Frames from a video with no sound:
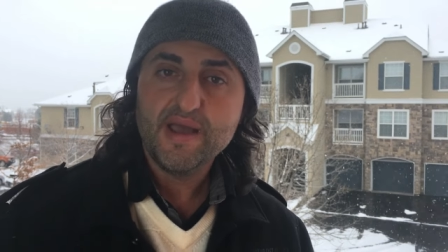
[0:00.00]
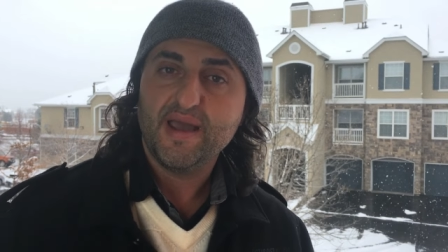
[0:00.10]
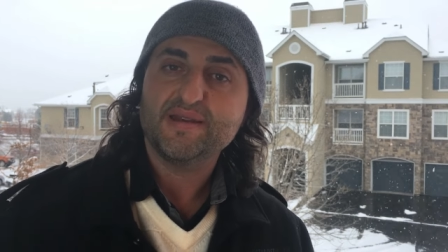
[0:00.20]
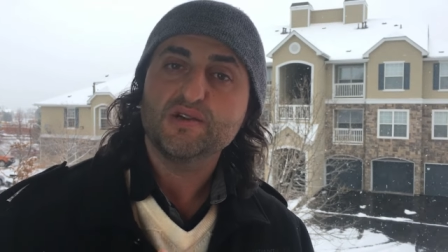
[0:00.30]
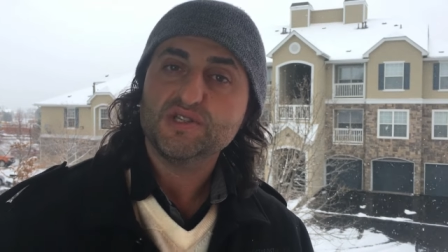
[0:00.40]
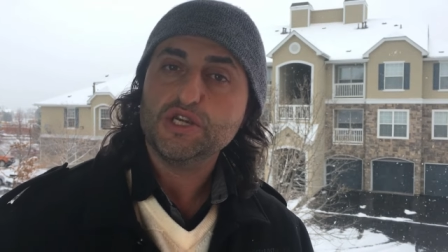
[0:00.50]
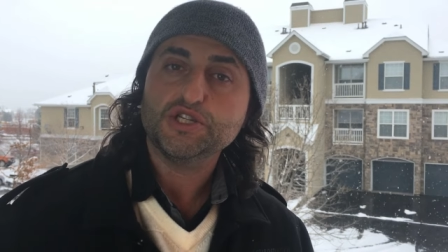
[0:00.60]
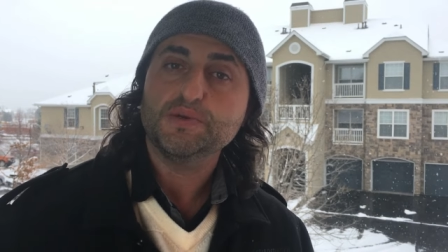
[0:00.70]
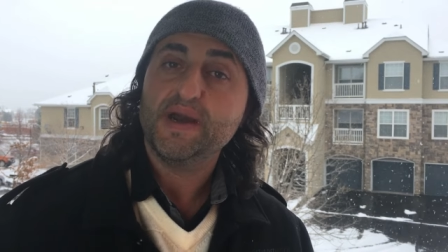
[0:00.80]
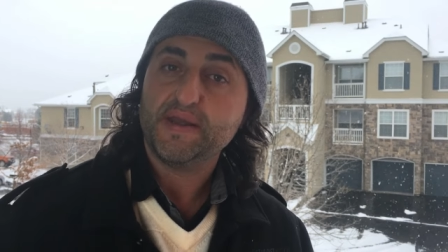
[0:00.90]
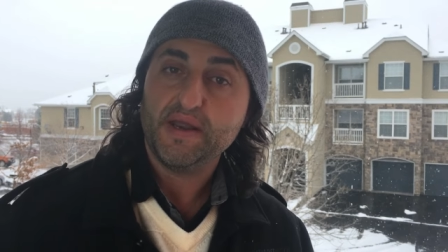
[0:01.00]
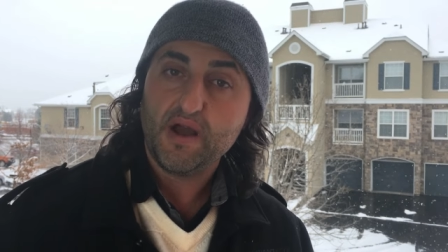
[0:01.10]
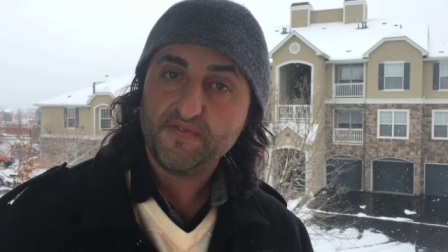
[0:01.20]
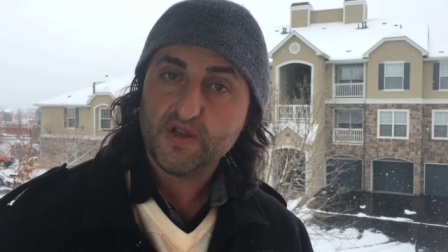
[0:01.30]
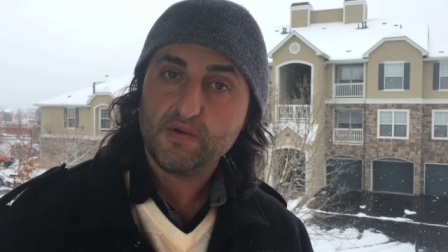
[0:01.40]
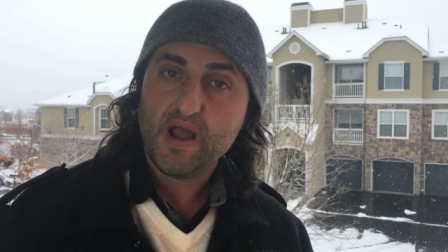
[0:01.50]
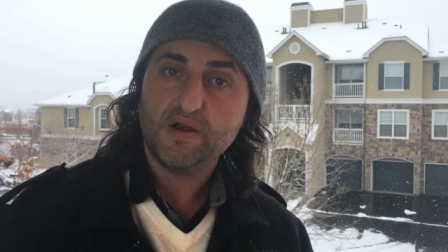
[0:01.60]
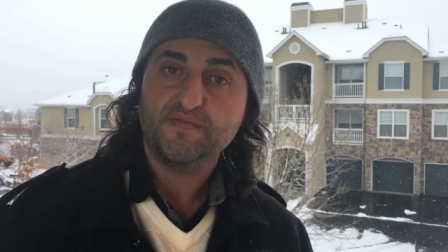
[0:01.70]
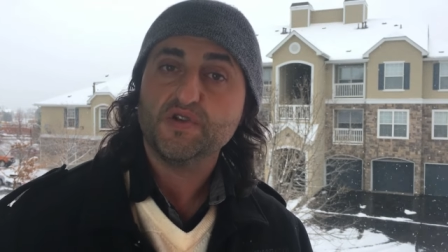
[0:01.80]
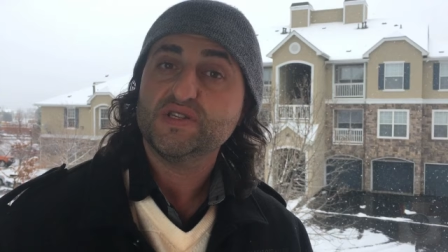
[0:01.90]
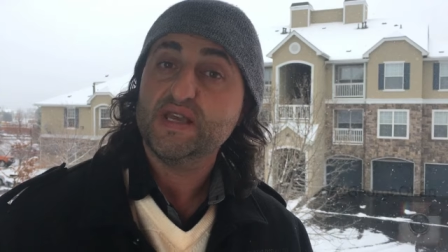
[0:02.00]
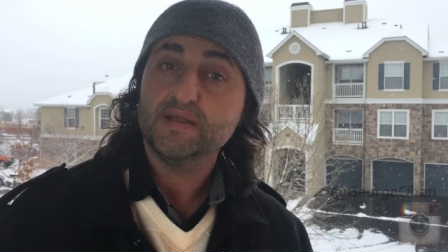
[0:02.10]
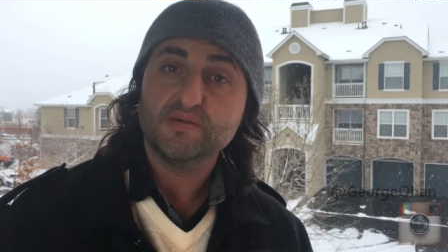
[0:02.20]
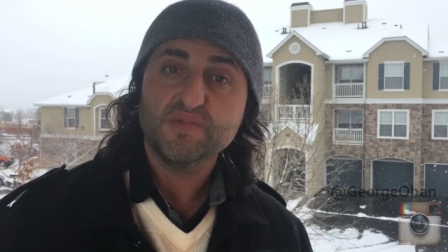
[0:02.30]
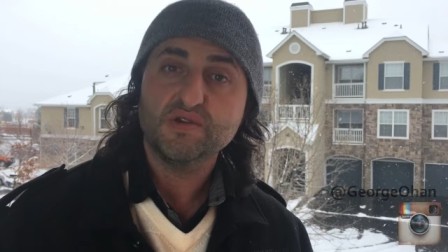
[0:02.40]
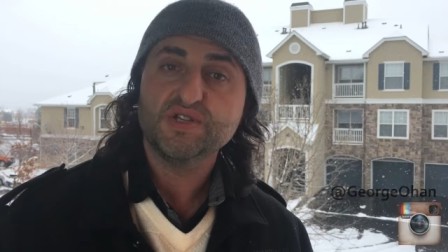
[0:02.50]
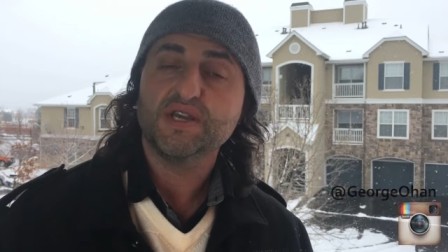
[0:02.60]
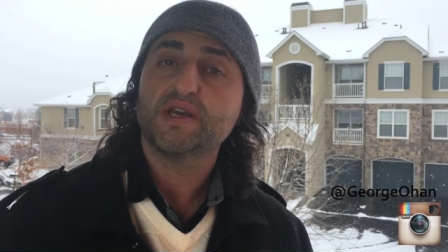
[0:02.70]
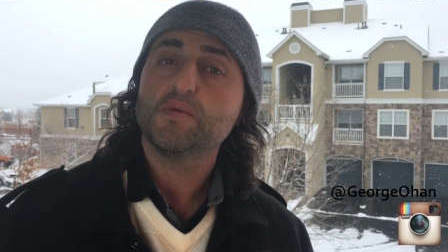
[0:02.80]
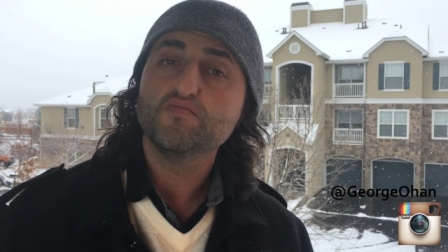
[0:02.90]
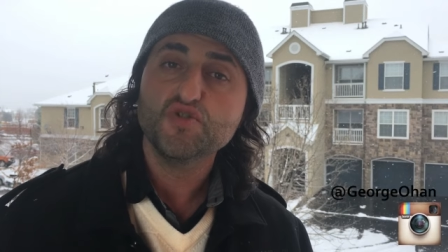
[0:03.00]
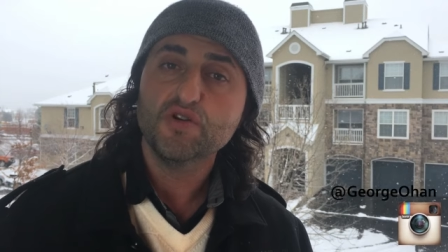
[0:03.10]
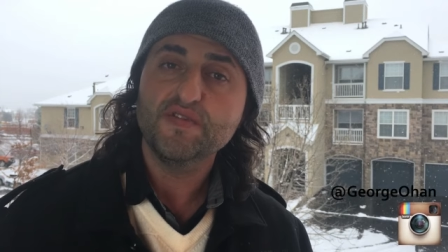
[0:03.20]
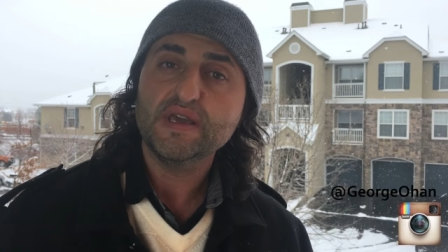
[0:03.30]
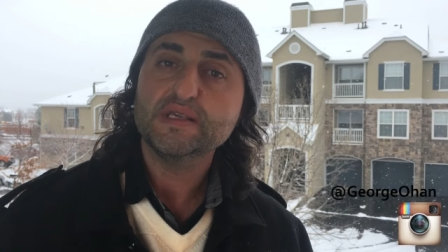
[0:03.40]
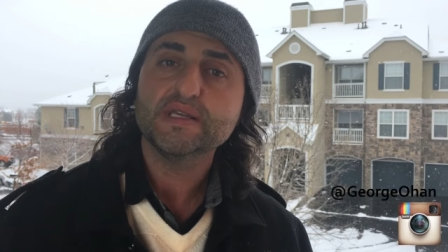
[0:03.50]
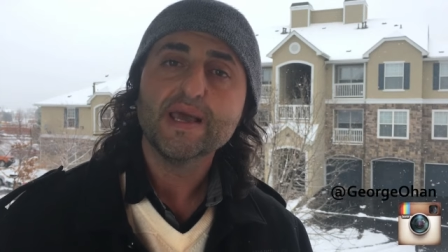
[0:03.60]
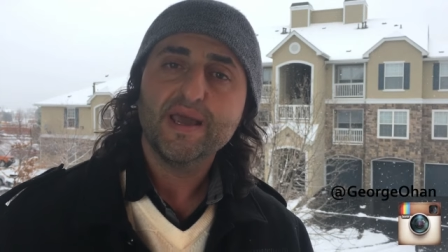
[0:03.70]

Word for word: and he'll teach you how to get off the ground if you're selling music, movies,